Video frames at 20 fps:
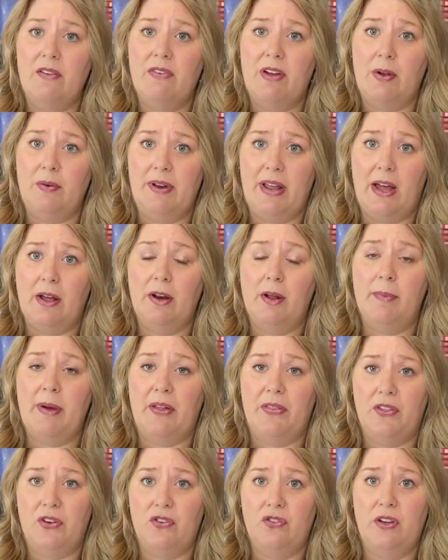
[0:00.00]
I found out
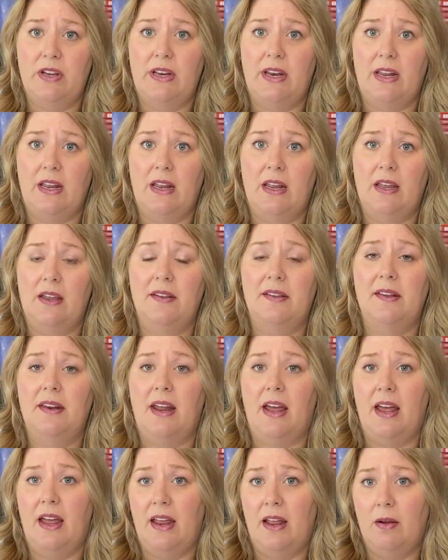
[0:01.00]
about the cheating is that
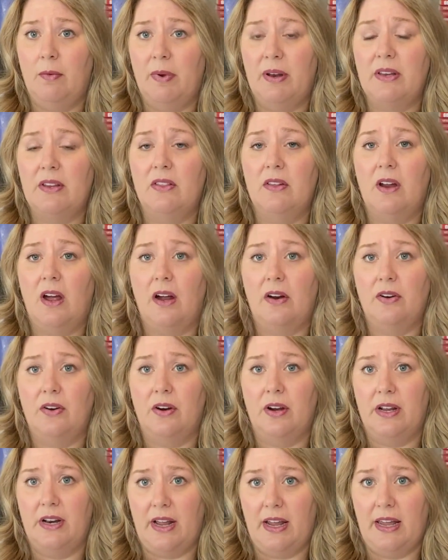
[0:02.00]
I went to the
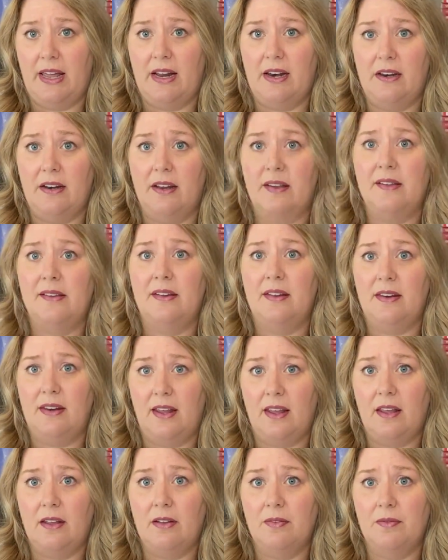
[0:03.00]
doctor and I had an
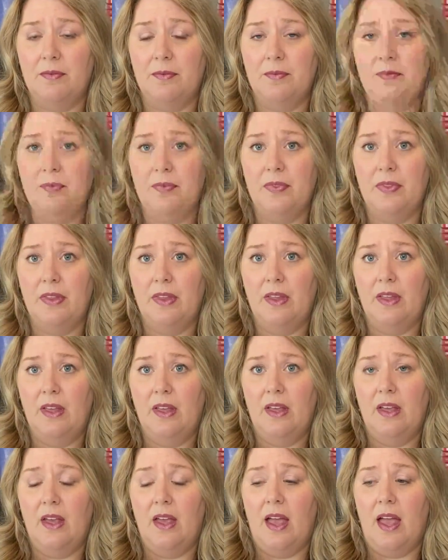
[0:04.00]
STD.
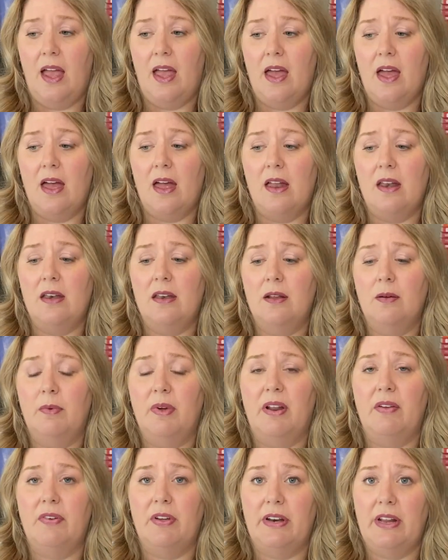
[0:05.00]
And
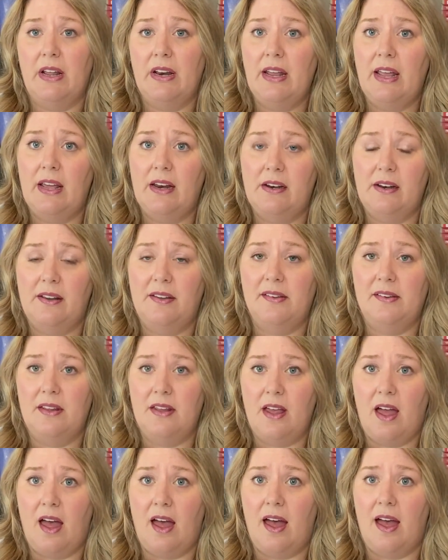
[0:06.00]
when I found out I had an
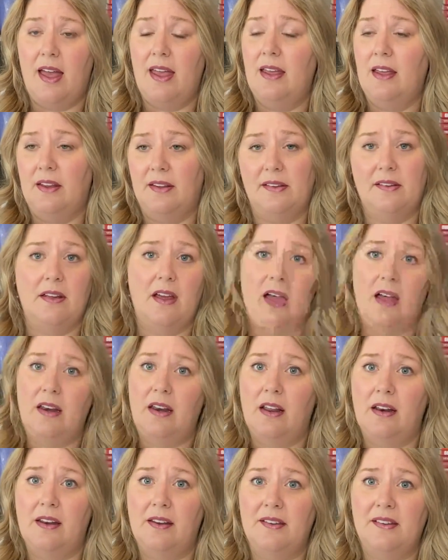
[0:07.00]
STI,
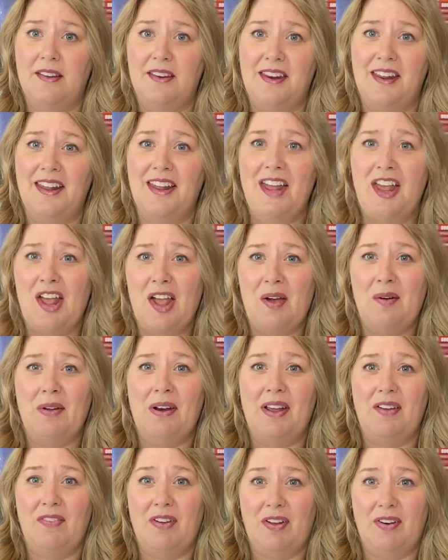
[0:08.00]
not STD,
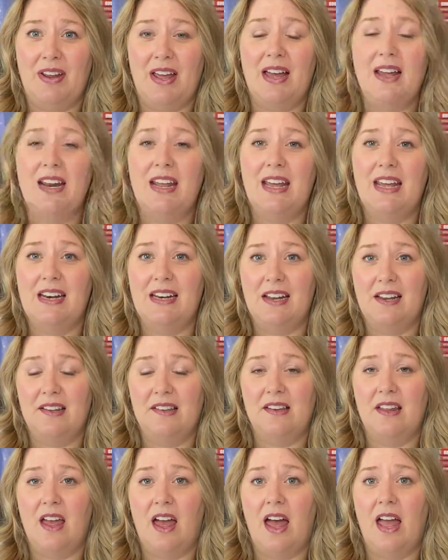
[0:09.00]
when I found out I had an
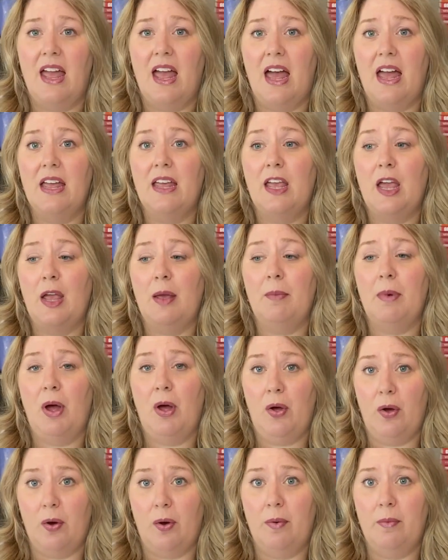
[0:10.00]
STI, I came
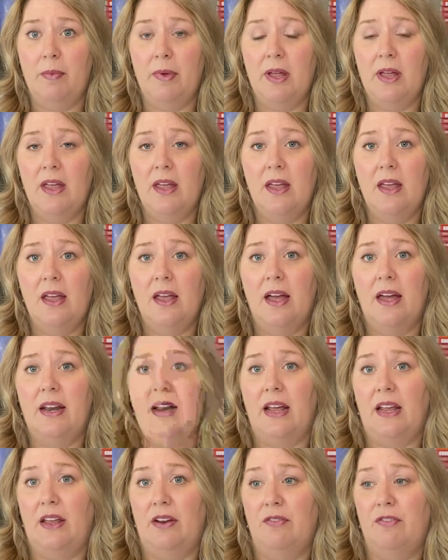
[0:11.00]
home
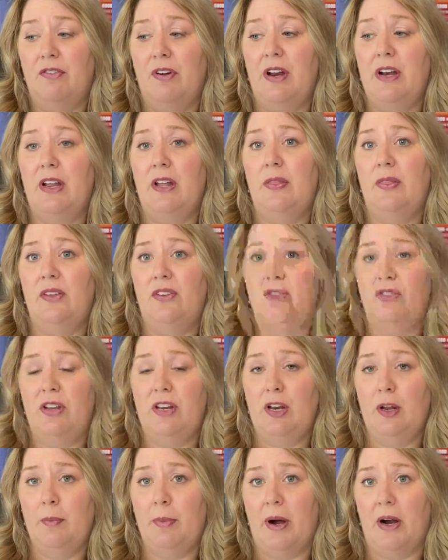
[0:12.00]
and I confronted the
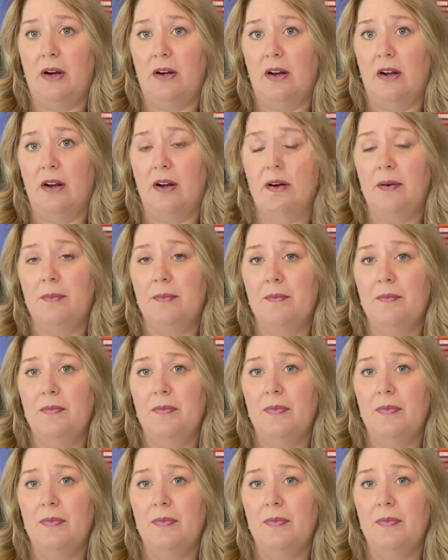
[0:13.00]
cheating partner.